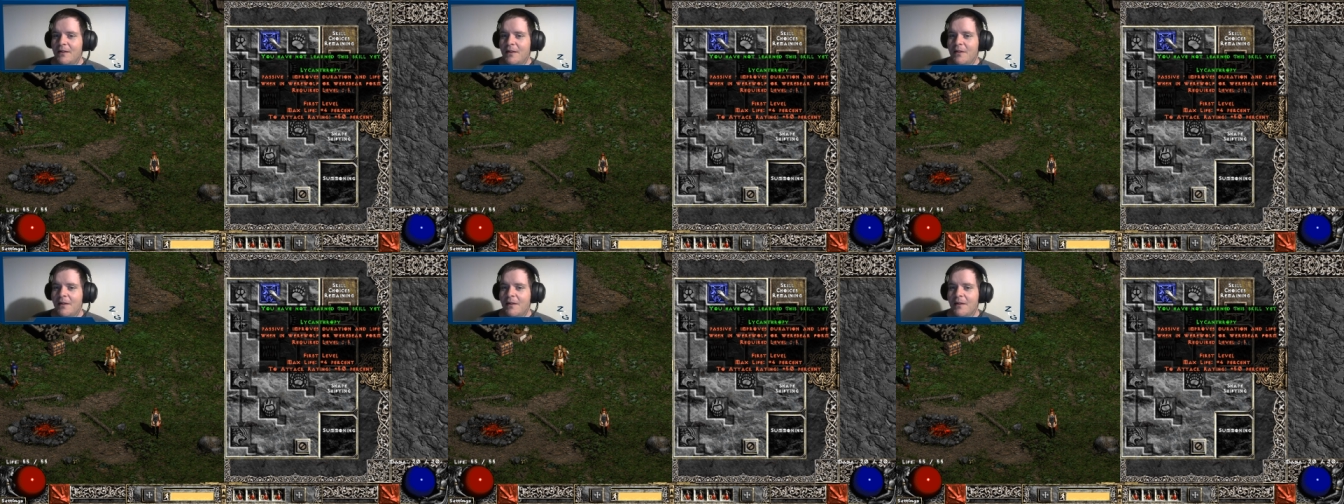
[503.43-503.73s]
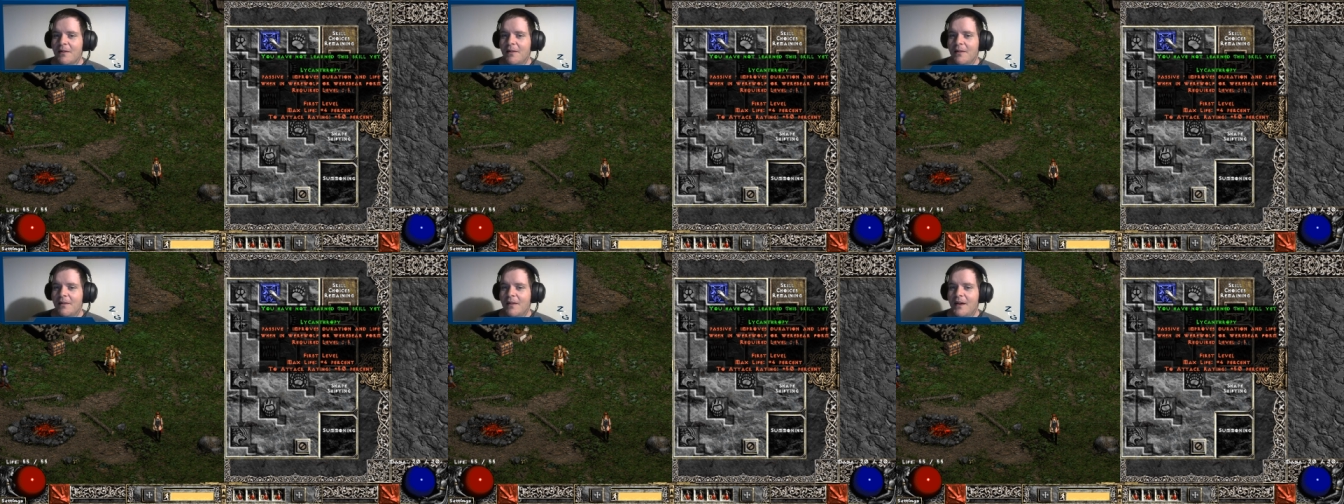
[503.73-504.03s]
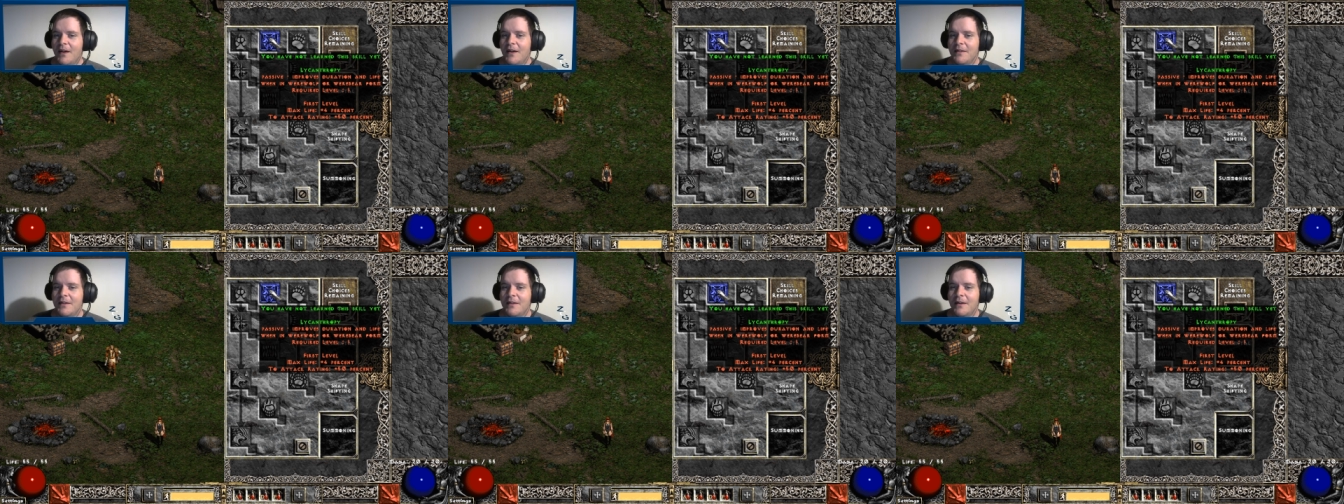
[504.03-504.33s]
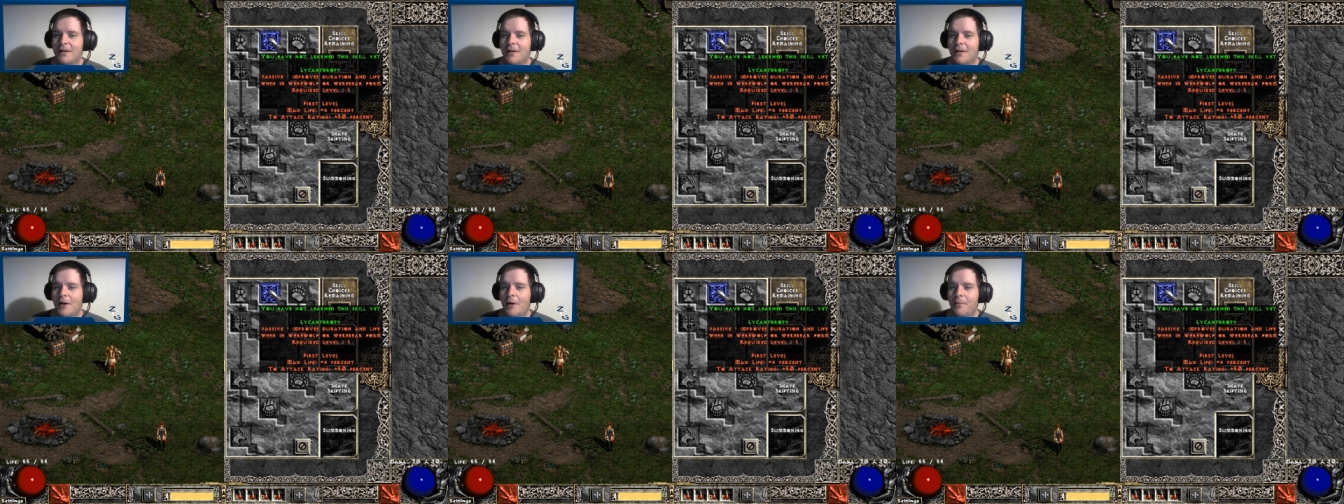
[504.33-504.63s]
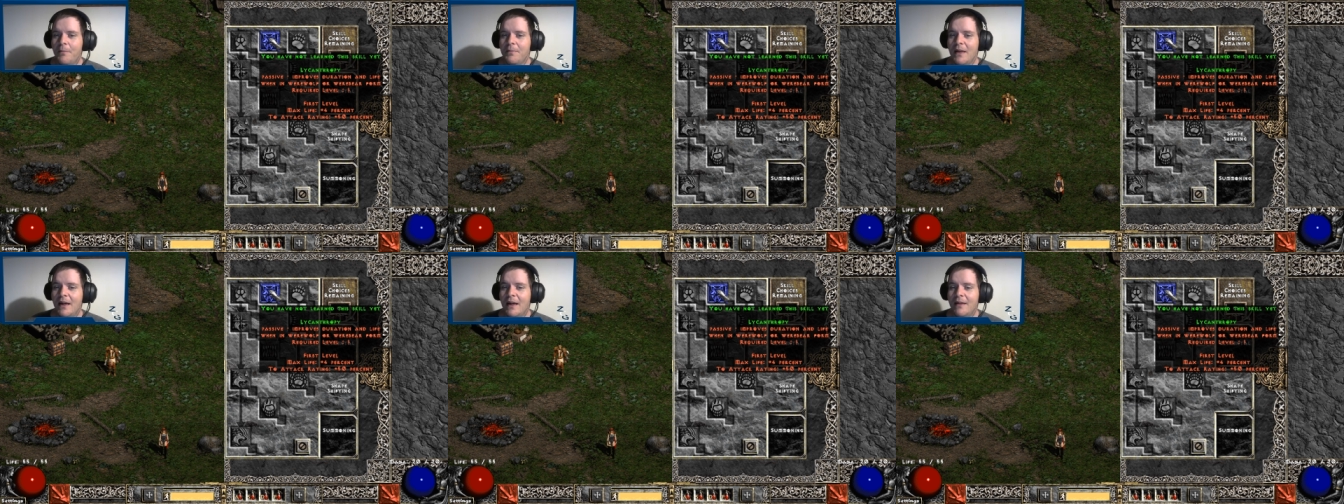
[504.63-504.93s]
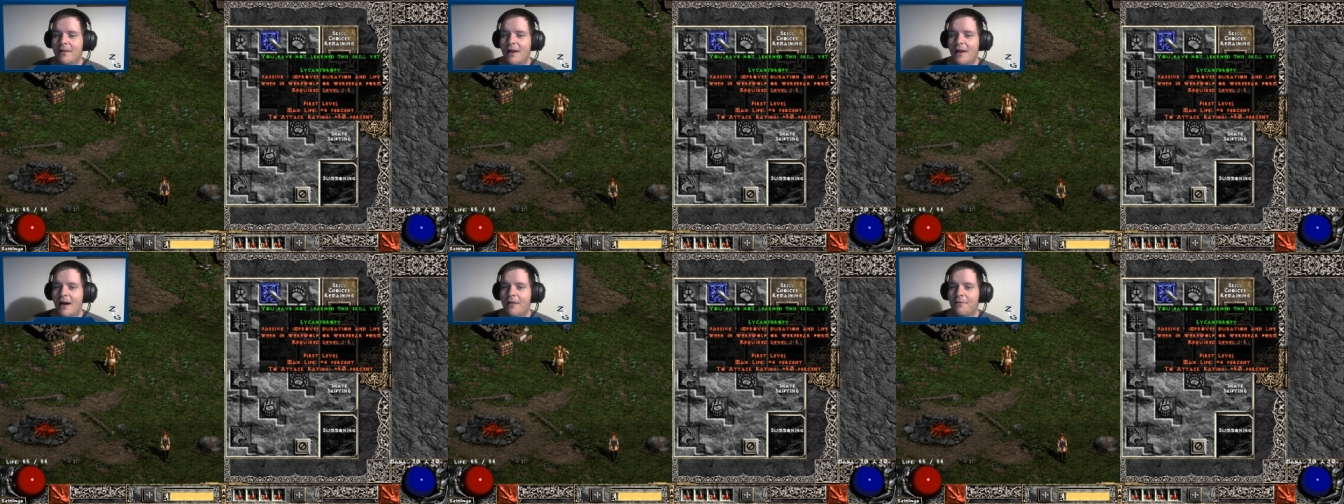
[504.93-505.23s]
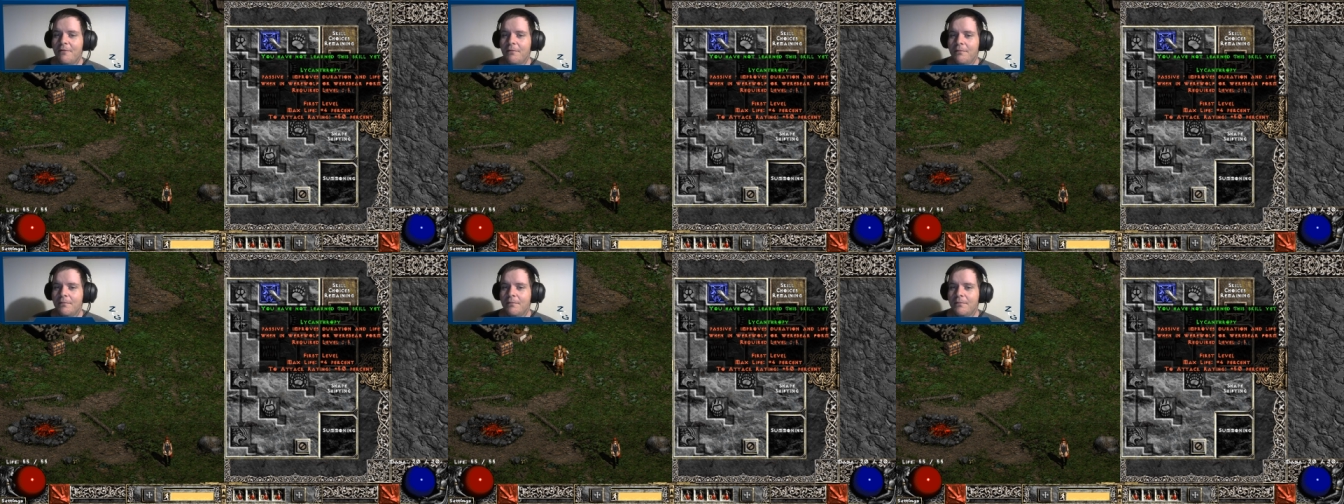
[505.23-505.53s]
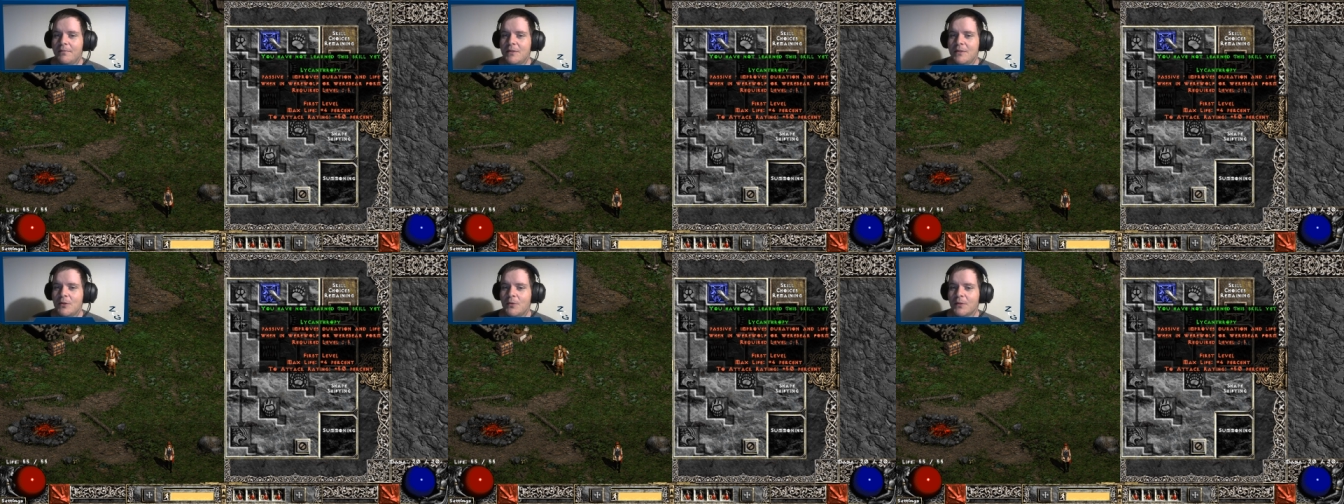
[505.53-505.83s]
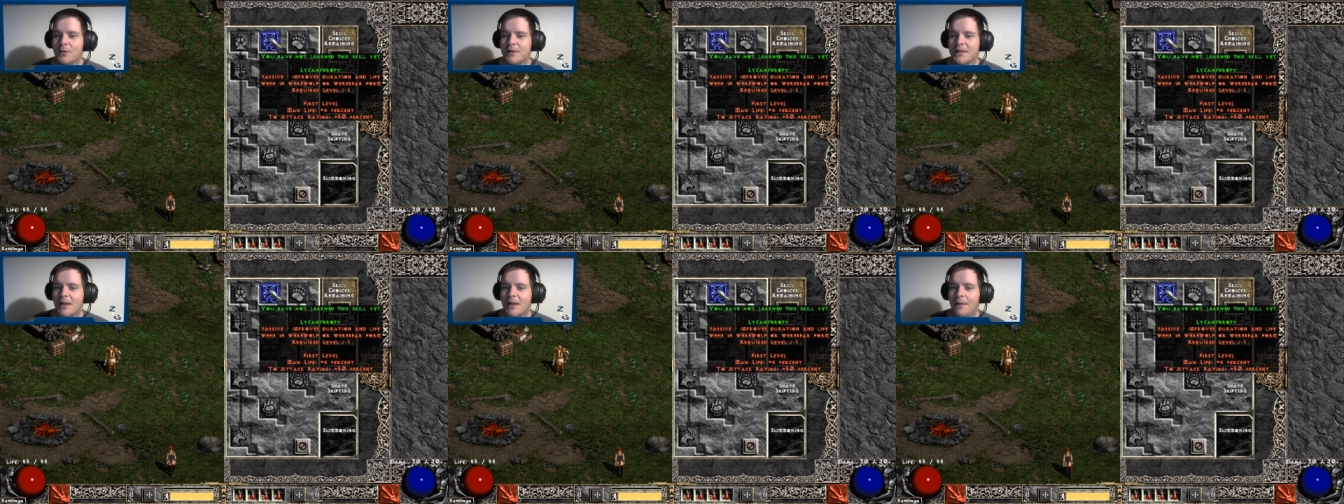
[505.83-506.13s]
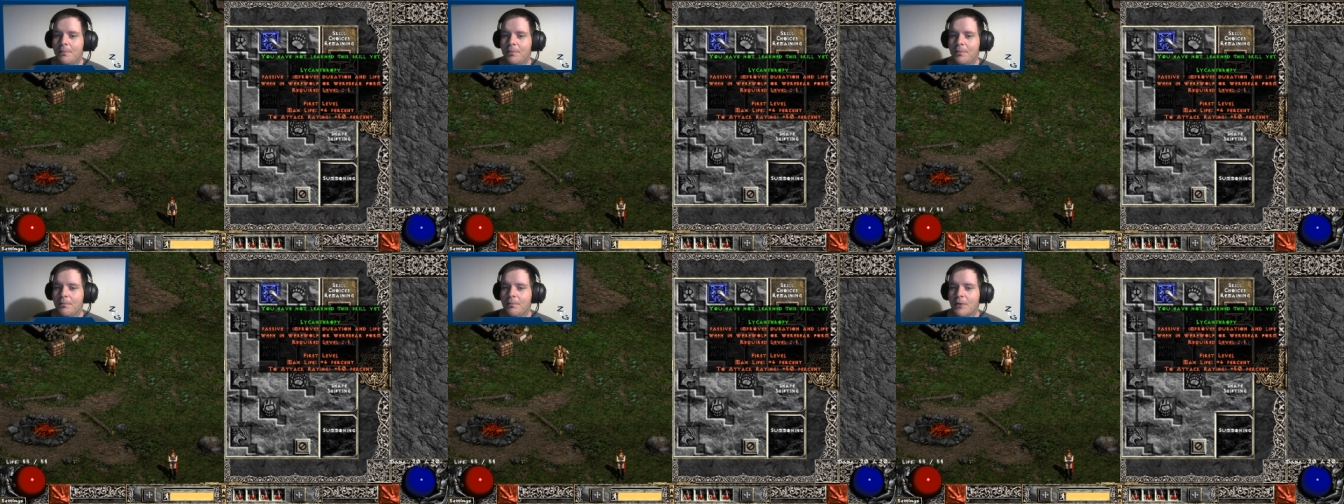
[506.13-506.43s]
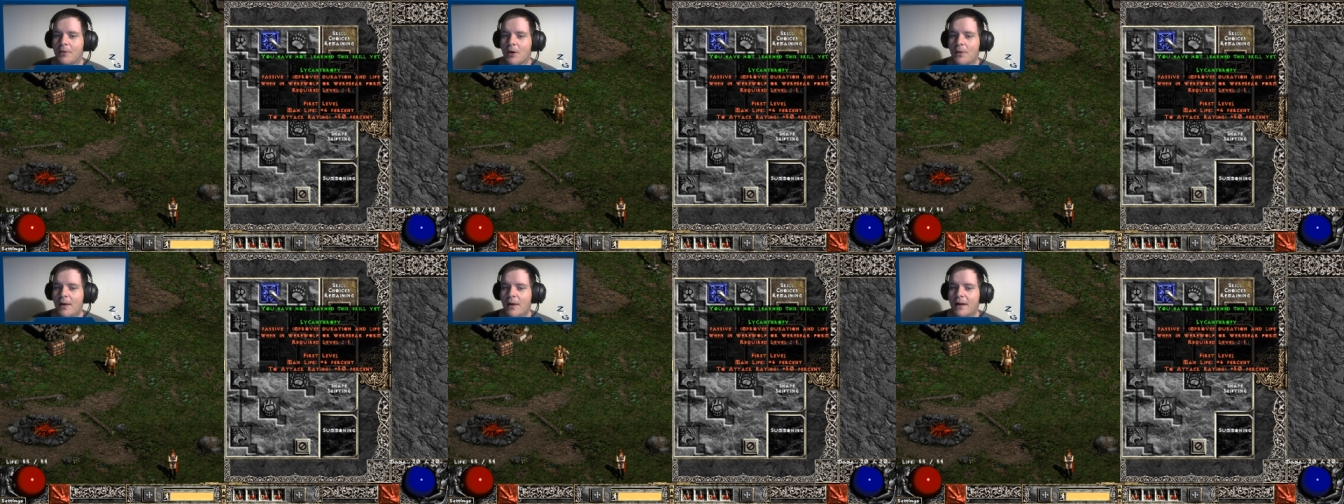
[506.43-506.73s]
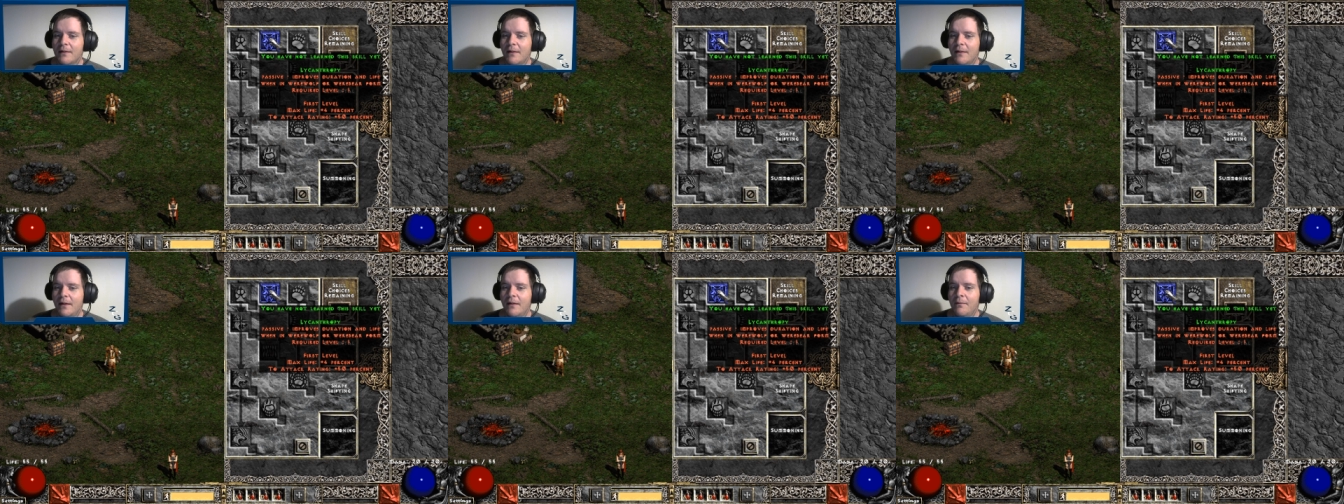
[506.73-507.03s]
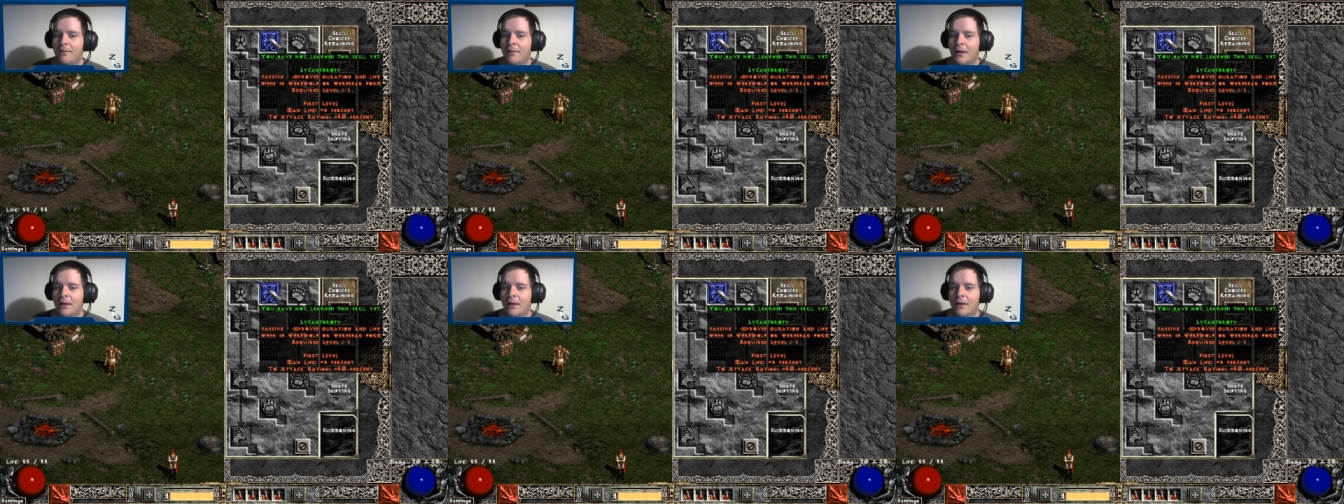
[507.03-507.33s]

I think that they didn't update that tooltip correctly.